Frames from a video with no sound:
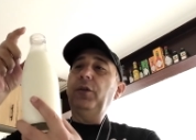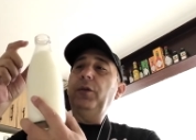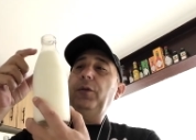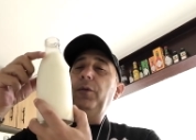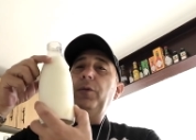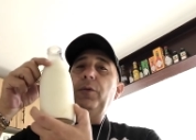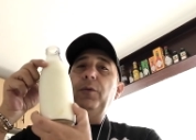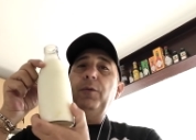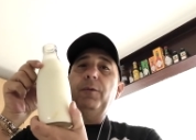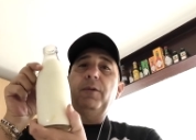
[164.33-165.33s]

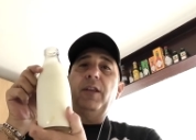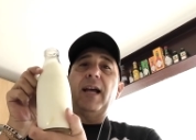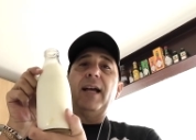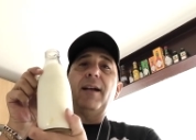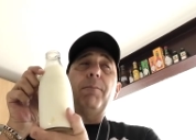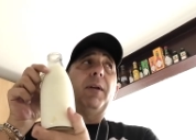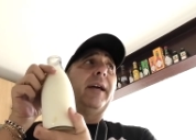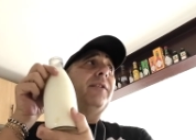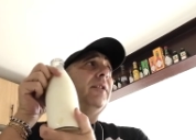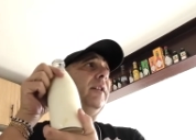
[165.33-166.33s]
do that and
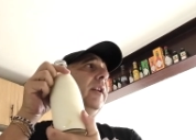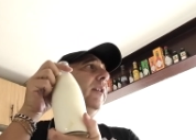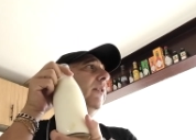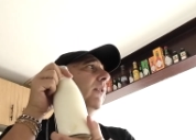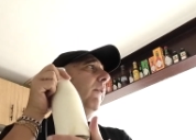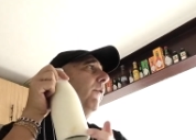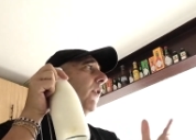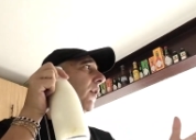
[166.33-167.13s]
place it in. I've